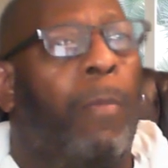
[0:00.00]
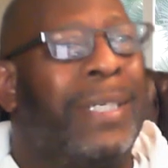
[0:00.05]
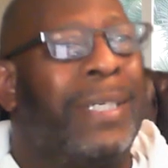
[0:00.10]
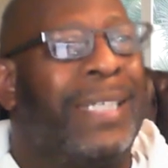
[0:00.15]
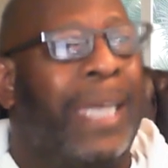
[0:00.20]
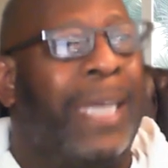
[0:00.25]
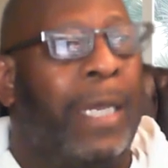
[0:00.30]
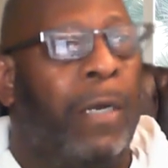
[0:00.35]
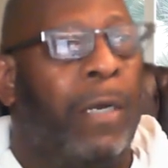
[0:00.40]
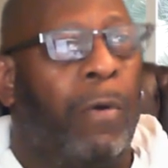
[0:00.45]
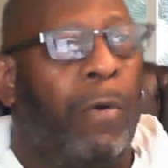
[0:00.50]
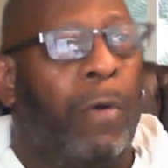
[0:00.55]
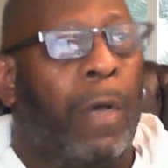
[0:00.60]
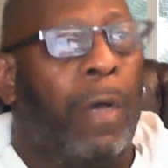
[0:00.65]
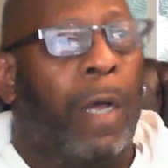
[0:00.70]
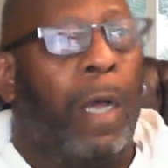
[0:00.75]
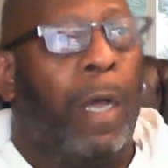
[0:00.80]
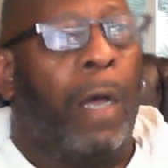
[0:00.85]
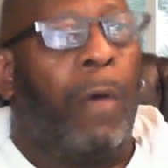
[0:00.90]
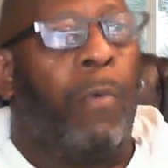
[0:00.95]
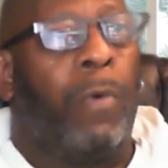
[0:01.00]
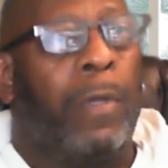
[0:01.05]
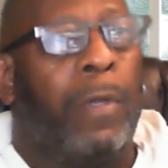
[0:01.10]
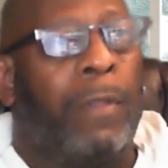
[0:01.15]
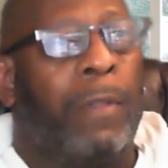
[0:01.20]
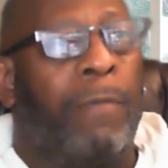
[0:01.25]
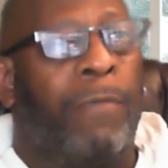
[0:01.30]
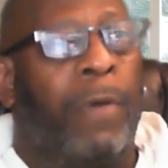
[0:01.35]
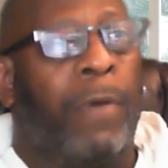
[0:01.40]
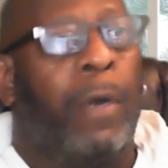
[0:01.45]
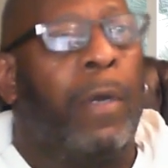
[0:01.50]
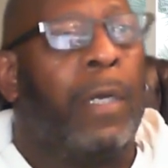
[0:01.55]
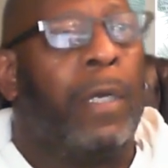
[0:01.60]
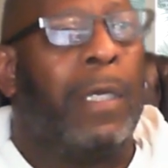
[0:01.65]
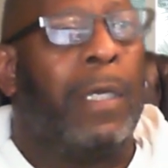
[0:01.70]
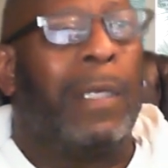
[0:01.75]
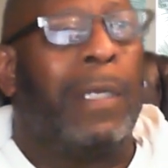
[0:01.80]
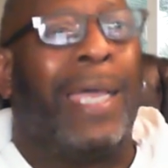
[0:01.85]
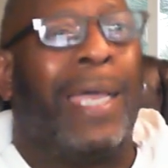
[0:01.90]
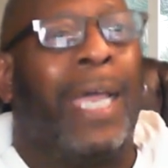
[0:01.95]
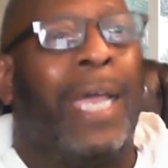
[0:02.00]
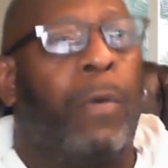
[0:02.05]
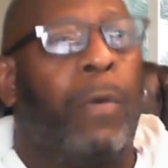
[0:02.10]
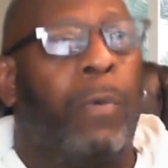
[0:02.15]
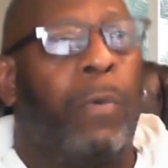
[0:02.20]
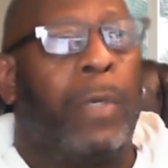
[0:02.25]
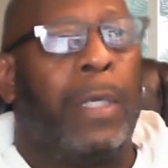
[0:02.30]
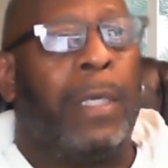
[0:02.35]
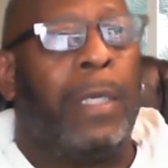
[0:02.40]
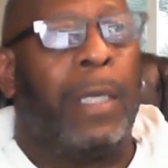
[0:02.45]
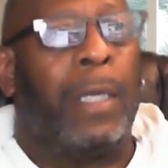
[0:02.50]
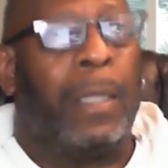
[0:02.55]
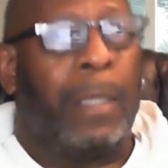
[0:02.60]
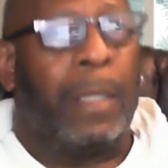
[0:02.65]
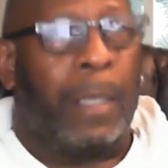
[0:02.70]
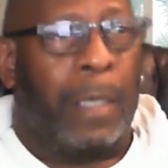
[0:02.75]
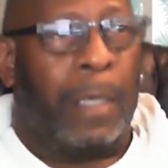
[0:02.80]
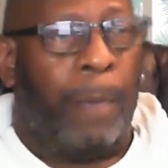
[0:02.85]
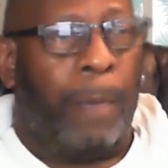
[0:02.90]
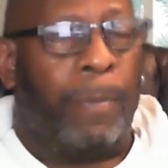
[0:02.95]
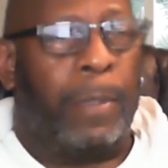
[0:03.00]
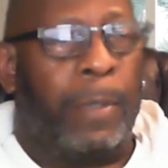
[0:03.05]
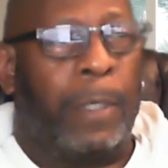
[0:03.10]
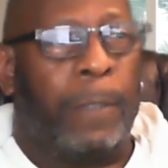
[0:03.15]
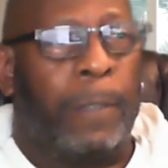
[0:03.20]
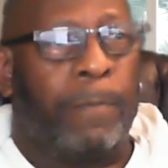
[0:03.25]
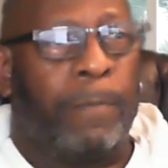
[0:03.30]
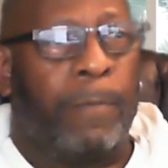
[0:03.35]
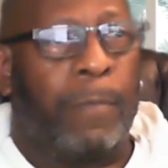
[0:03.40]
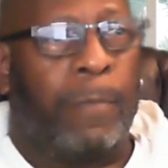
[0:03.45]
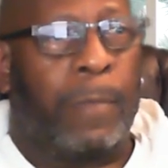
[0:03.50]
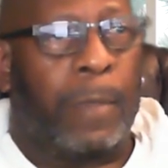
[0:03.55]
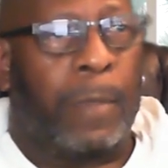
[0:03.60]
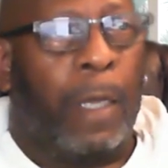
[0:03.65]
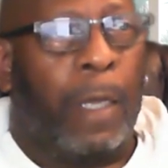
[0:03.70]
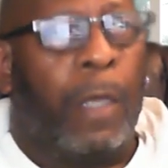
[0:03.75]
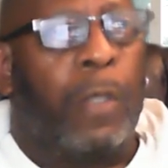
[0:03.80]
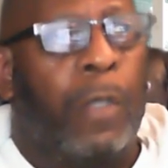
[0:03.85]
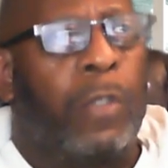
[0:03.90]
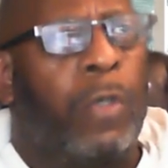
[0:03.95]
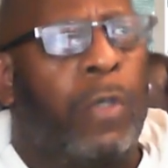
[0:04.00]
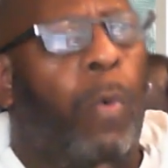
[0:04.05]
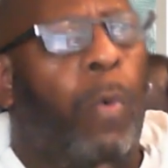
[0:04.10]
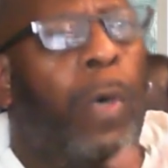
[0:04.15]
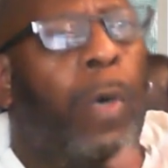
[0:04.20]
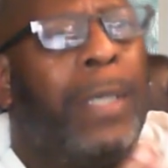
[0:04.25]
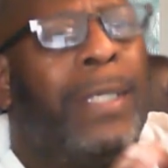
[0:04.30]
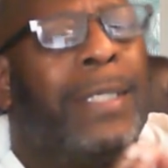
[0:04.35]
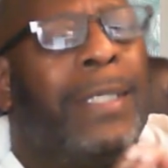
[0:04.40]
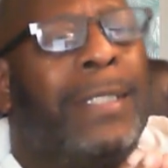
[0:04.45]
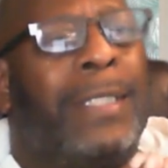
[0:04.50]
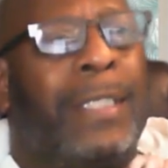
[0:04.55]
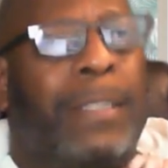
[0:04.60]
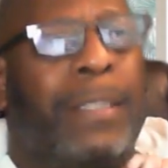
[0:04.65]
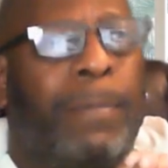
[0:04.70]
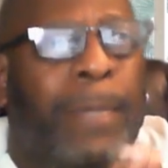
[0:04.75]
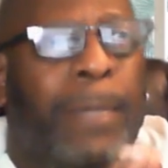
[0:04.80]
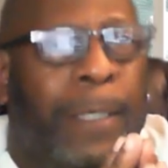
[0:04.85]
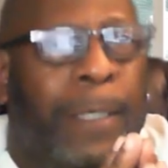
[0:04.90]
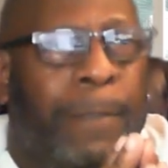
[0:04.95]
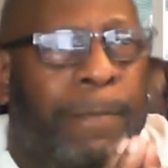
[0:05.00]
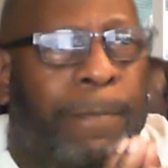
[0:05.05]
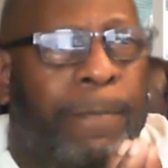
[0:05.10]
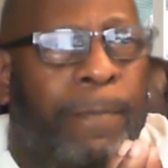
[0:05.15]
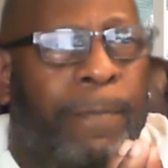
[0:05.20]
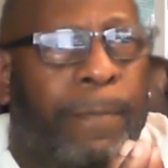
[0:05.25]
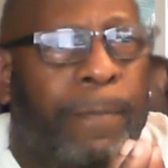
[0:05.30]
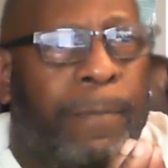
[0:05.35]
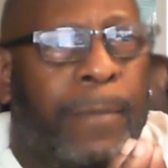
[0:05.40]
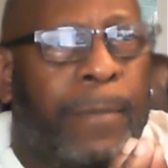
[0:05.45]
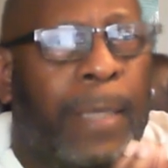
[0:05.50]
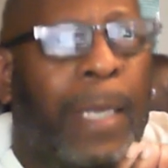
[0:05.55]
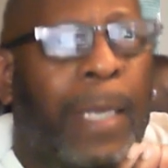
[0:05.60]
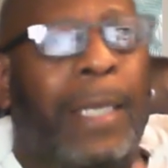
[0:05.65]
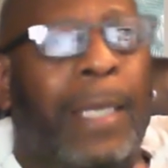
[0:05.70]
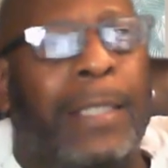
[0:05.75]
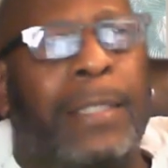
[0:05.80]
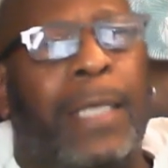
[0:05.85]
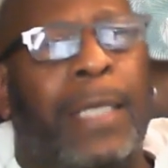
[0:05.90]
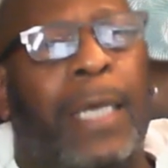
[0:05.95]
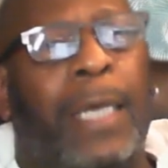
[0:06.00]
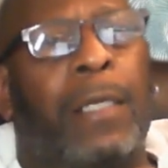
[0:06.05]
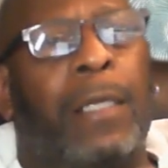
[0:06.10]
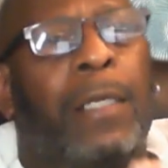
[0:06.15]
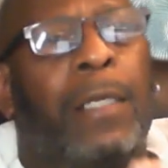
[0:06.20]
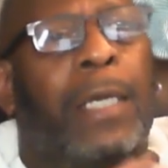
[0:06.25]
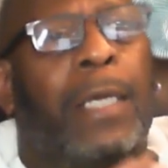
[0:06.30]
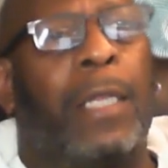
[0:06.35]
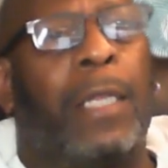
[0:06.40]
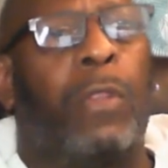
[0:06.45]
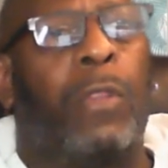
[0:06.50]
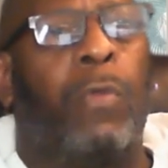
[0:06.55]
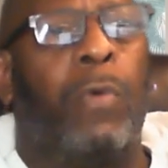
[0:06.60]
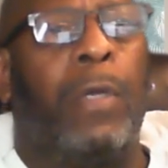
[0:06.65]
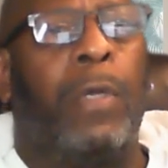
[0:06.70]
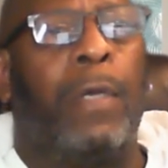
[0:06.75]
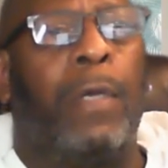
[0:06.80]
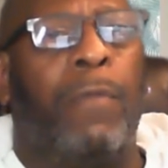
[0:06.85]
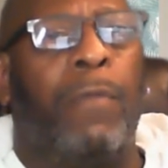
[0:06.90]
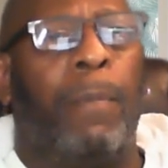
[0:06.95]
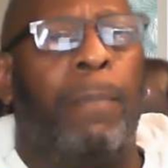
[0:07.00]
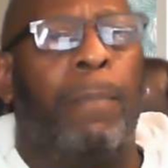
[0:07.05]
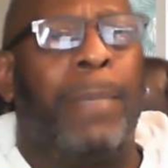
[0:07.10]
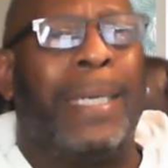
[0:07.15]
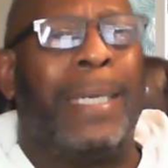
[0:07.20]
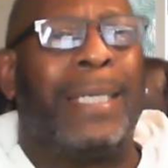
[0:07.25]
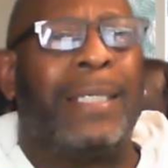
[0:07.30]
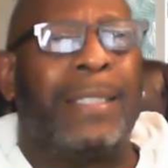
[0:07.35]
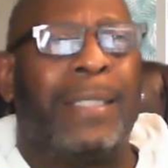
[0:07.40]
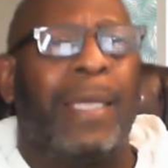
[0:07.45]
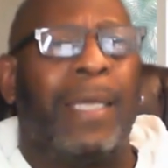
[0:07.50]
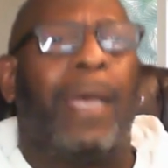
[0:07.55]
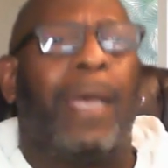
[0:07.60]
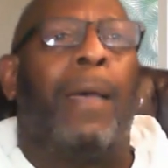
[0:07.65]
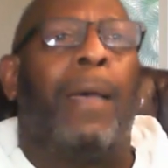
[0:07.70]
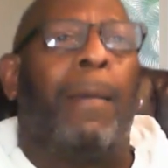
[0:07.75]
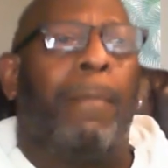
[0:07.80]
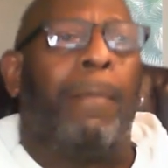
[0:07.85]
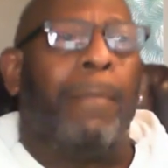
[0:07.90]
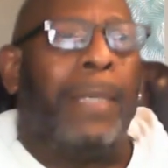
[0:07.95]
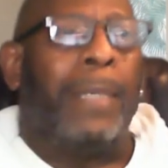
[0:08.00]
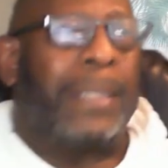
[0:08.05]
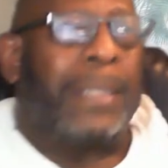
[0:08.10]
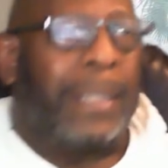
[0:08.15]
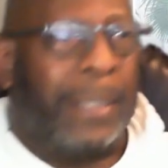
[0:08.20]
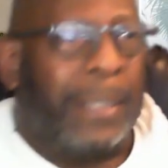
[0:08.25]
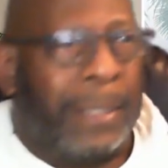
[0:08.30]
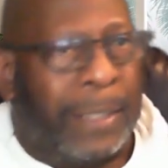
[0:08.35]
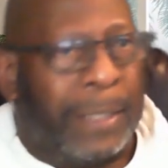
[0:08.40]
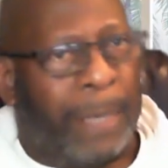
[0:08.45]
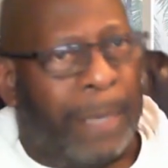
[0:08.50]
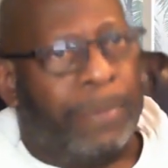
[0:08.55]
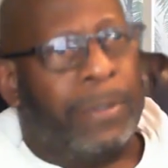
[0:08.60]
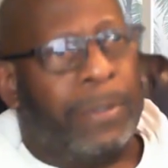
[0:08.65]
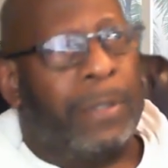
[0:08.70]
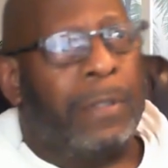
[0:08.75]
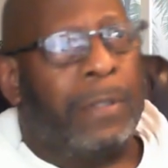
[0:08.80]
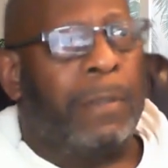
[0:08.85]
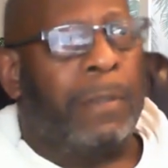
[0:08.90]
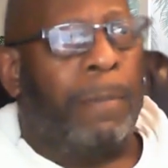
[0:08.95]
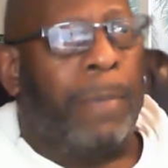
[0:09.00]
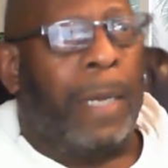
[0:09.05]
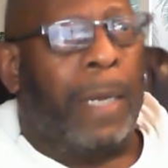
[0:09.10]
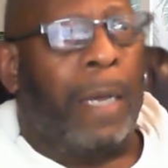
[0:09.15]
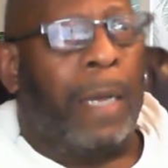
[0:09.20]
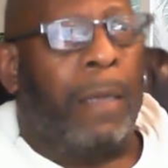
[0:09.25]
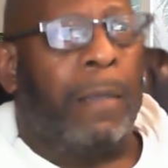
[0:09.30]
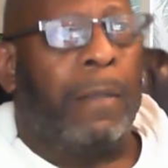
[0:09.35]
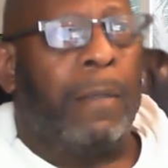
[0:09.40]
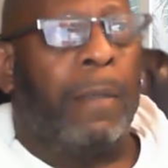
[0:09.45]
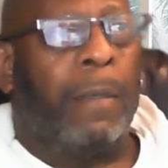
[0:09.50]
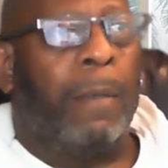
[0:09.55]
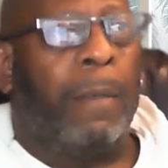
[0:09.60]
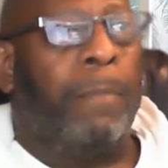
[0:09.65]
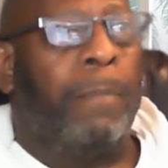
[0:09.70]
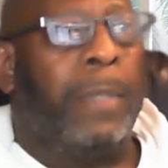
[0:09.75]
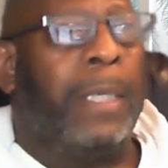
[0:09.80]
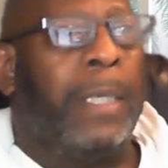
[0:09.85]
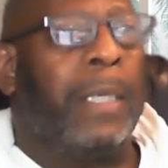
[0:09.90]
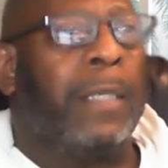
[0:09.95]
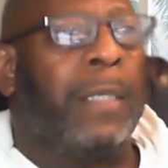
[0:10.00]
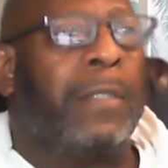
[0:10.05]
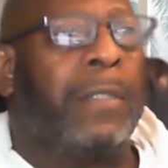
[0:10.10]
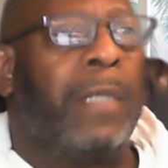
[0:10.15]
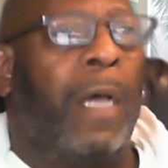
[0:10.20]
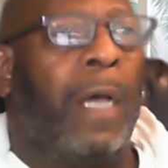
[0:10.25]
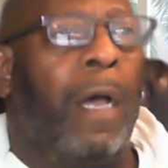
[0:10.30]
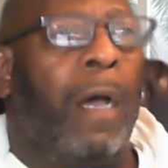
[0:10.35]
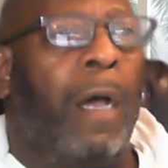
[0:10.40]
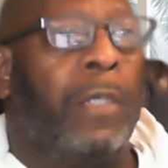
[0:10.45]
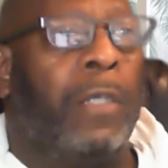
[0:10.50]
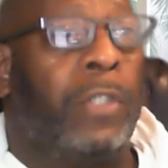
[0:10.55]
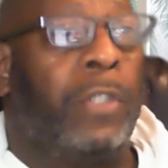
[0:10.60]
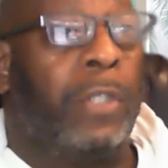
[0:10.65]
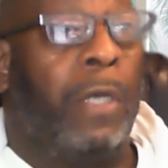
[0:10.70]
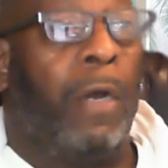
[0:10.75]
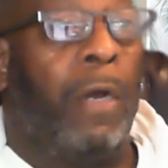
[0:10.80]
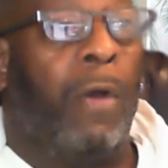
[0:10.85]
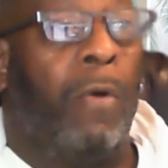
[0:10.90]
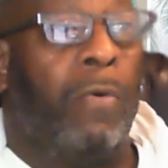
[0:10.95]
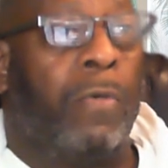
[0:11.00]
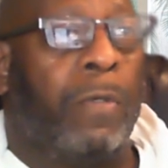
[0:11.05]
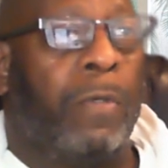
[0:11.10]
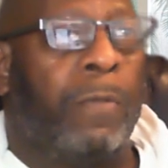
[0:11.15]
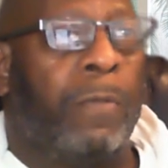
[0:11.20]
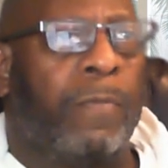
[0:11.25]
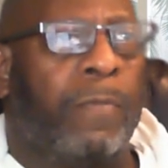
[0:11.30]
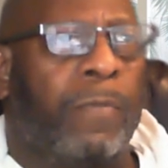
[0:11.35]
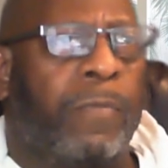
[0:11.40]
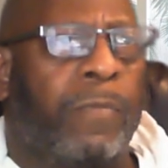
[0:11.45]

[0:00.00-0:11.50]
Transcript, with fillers: potato with very little equity in the company. So what does this mean? Let's take a look at three of the biggest misconceptions about being a stock a shareholder.